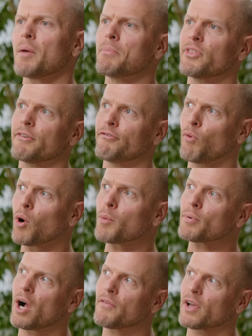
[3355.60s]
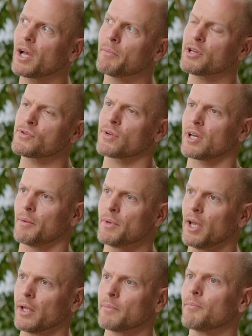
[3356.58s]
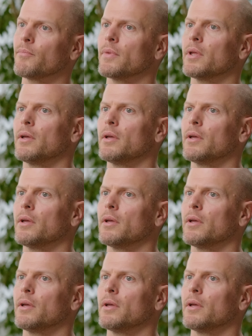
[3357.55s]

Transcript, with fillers: but the for-profit companies who come in